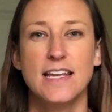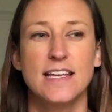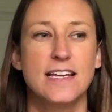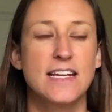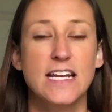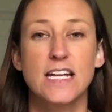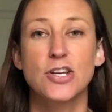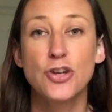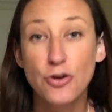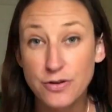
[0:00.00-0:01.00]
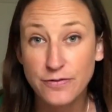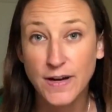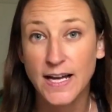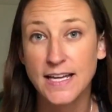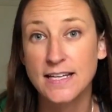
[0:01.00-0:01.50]
in getting
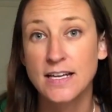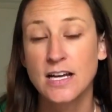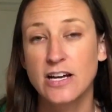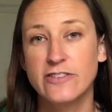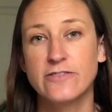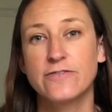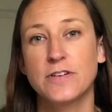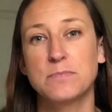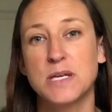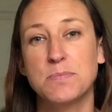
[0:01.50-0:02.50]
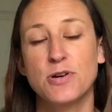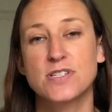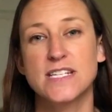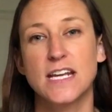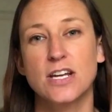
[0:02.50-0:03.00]
notified of me
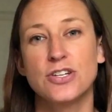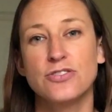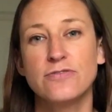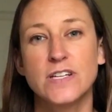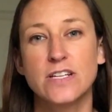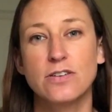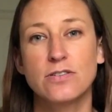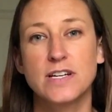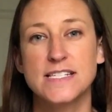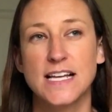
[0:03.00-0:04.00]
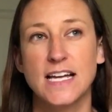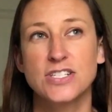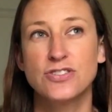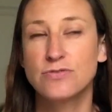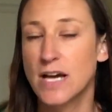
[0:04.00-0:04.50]
posting a new video, because I
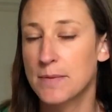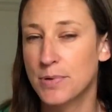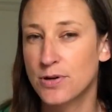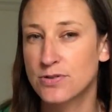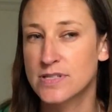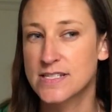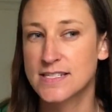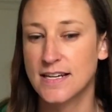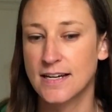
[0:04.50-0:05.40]
do not post,